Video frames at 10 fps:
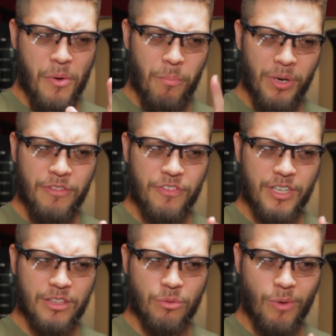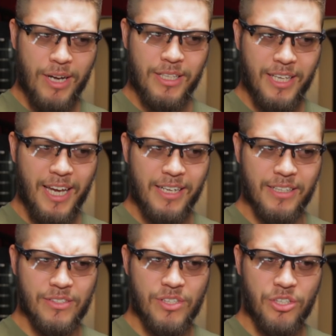but if you get the right
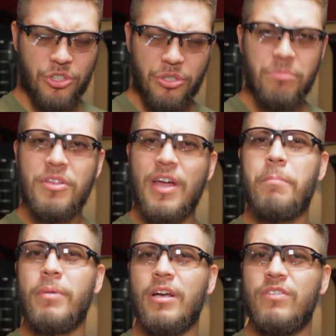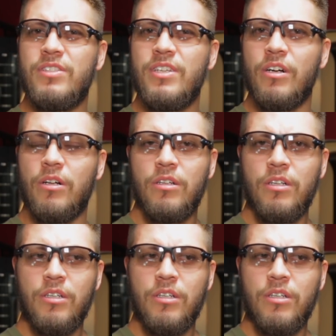cadence, it shouldn't be that big of a deal.